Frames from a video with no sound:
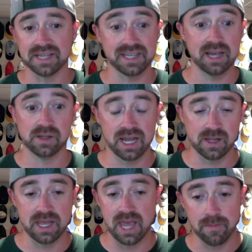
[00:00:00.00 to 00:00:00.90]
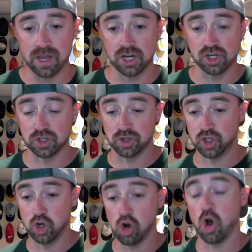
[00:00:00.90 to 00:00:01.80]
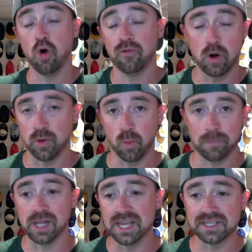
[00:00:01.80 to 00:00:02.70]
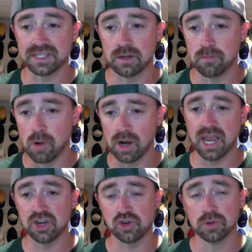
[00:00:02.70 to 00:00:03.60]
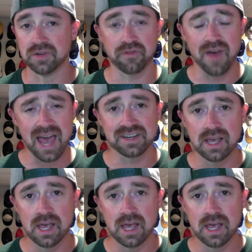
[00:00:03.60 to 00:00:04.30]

Isaiah Likely came in and just took over and replaced Mark Andrews. In fact,